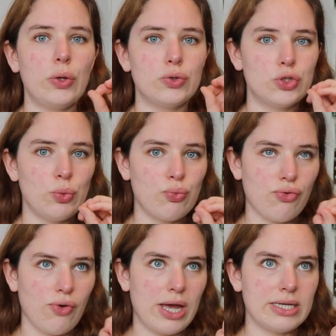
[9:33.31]
to
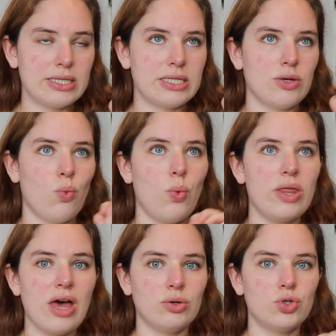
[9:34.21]
press
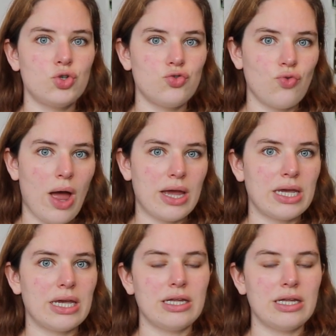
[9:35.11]
without dragging